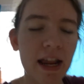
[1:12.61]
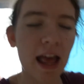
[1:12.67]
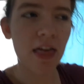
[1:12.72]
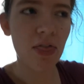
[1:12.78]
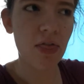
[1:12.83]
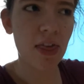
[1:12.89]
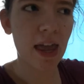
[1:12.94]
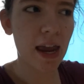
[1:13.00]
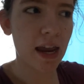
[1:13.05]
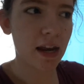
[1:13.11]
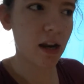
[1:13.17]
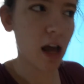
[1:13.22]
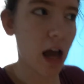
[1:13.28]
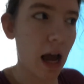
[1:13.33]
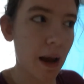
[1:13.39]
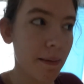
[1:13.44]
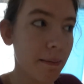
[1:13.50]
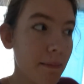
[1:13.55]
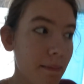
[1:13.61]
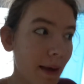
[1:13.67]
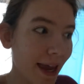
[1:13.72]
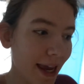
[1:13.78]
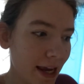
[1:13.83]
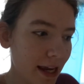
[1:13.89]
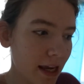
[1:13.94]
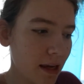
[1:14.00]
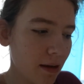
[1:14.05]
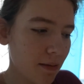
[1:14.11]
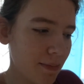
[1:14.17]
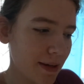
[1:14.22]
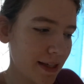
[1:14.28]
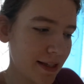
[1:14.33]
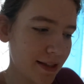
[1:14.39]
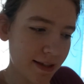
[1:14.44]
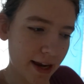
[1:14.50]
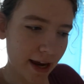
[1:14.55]
and then I may be
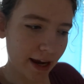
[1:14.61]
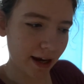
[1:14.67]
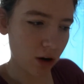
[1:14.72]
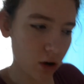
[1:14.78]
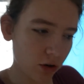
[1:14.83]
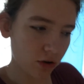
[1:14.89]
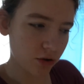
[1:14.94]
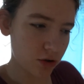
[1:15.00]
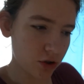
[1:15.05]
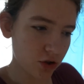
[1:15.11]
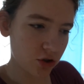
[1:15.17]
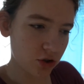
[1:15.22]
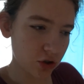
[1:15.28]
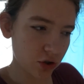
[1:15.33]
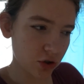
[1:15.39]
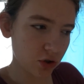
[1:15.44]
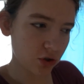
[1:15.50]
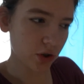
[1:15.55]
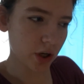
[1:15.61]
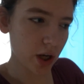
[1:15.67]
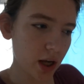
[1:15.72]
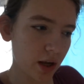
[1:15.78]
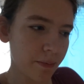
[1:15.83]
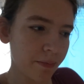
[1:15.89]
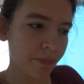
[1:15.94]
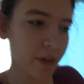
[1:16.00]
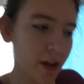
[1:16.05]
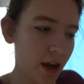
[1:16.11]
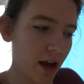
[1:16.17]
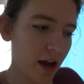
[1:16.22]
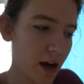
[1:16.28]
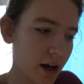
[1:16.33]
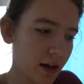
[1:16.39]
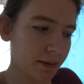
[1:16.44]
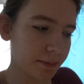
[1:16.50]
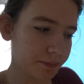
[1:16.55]
staying on to do
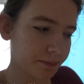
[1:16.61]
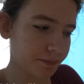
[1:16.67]
a